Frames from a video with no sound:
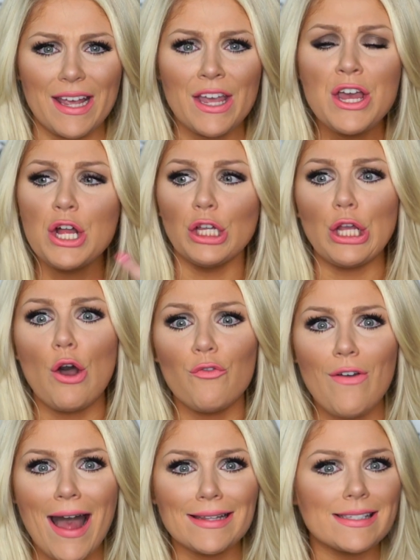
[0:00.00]
like
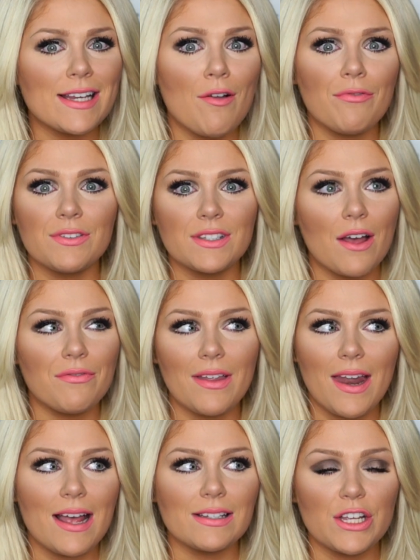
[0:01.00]
low-fat stuff
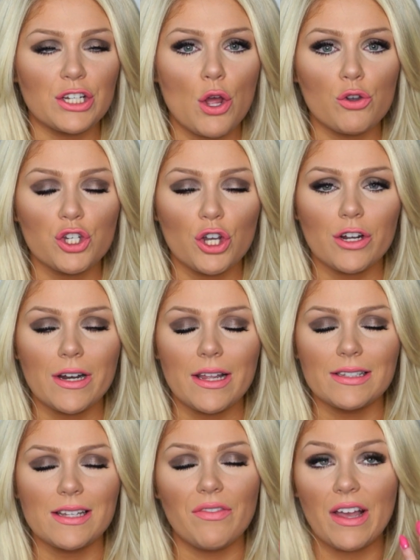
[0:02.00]
that has like no sugar in it and stuff.